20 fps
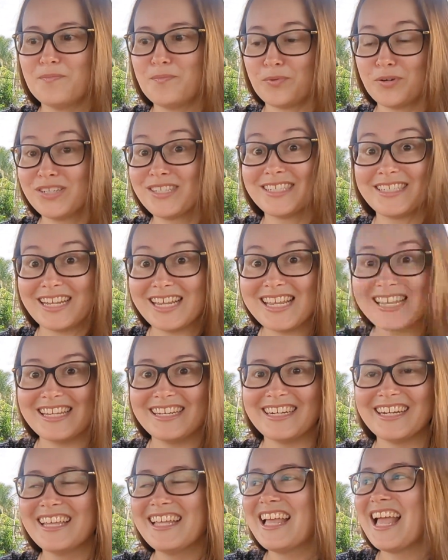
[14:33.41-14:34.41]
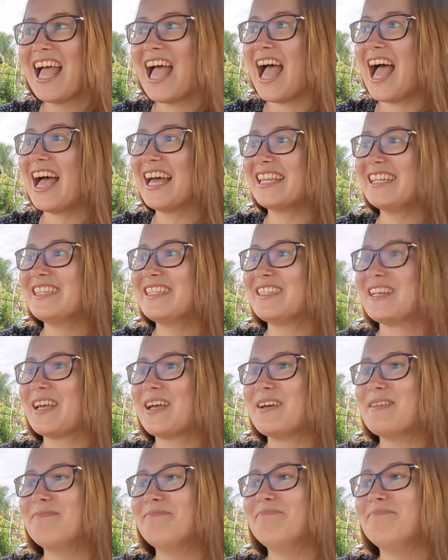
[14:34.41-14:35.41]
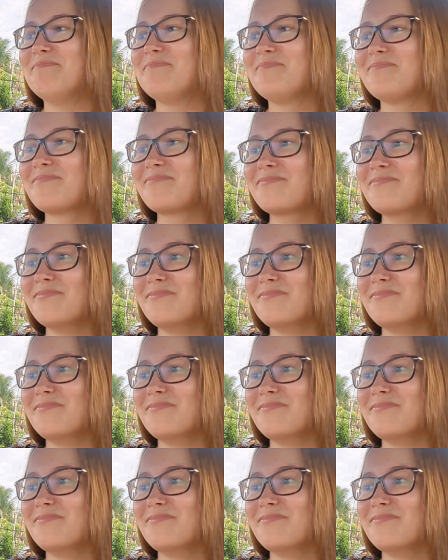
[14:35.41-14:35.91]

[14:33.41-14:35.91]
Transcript: pristine, and um,